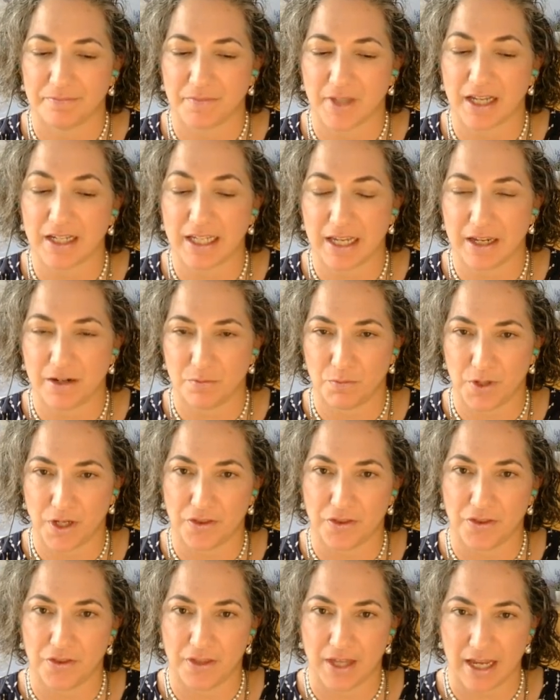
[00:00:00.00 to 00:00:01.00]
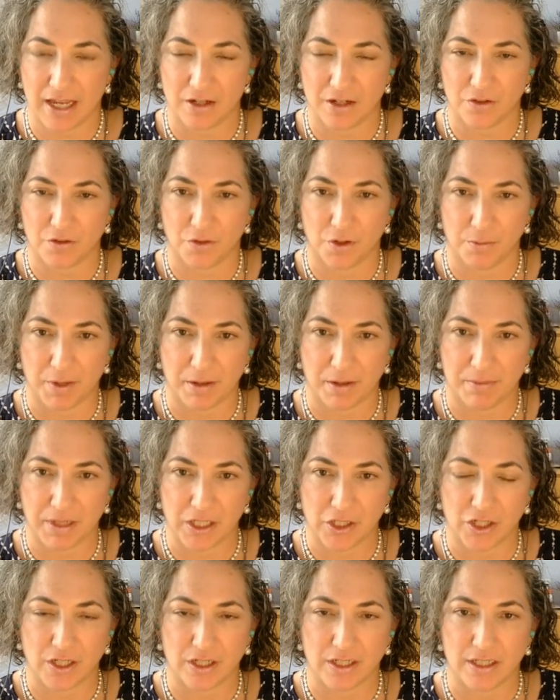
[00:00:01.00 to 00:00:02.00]
again, with that group I
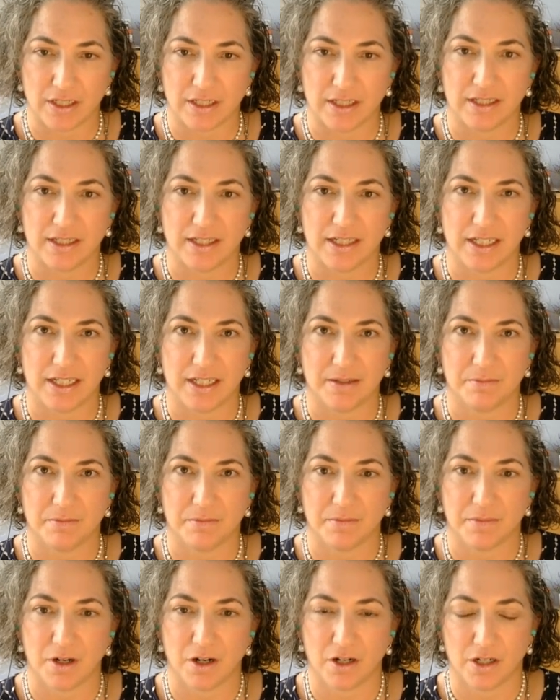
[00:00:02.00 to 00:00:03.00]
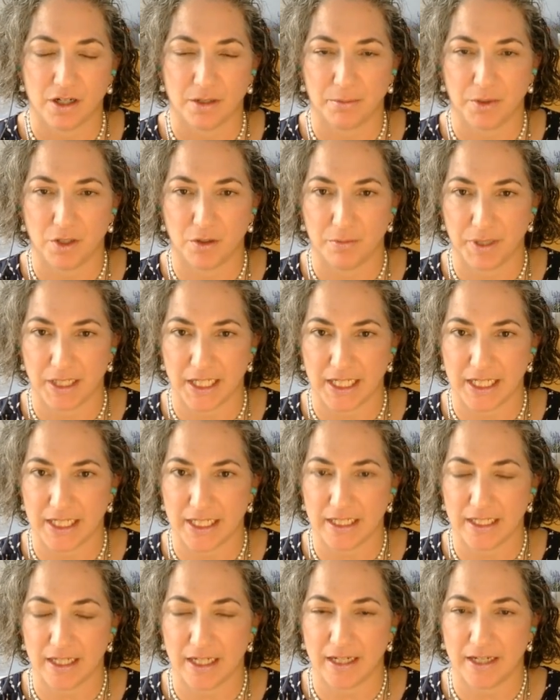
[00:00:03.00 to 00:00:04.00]
mentioned, Team
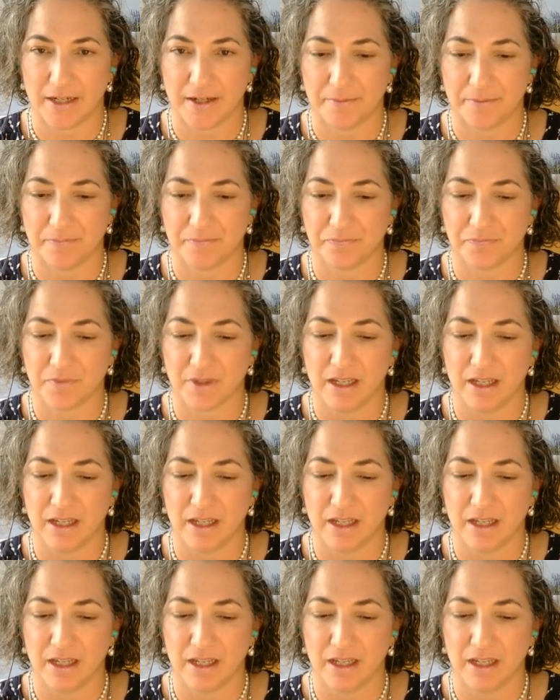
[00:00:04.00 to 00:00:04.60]
RWB,